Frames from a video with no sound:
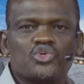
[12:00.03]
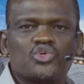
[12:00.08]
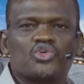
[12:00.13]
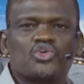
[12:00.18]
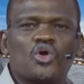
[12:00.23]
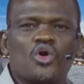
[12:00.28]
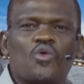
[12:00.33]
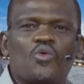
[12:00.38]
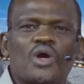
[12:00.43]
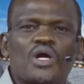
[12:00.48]

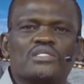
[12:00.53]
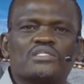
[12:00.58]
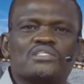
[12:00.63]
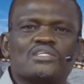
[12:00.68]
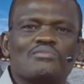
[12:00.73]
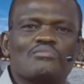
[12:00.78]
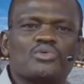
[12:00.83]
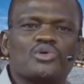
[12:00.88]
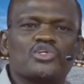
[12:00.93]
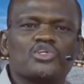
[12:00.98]
don't want
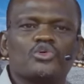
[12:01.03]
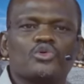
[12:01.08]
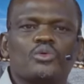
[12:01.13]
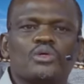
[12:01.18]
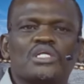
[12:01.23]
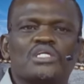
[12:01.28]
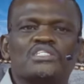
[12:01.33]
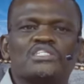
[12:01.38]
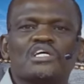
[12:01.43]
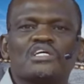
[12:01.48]
somebody who
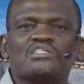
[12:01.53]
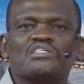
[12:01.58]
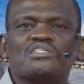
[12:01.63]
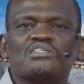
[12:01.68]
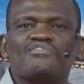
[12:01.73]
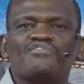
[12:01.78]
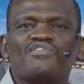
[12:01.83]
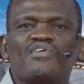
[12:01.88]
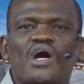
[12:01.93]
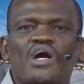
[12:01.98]
will
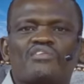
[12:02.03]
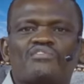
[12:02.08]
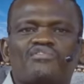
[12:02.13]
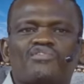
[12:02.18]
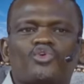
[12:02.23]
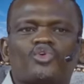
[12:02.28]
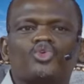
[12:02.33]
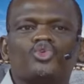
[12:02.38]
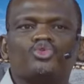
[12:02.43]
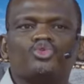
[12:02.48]
justify
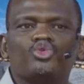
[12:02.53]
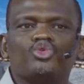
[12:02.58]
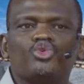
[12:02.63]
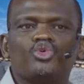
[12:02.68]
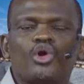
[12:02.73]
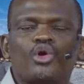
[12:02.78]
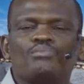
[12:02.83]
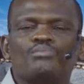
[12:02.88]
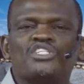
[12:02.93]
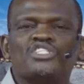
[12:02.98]
for you
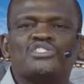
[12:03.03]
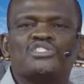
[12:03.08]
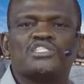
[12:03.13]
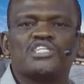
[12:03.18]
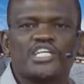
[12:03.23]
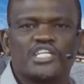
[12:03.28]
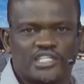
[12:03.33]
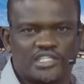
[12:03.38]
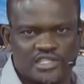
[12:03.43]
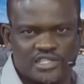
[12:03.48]
your
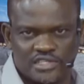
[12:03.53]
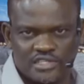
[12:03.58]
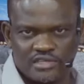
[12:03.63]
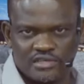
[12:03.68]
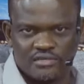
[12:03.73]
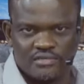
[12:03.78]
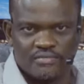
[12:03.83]
mistakes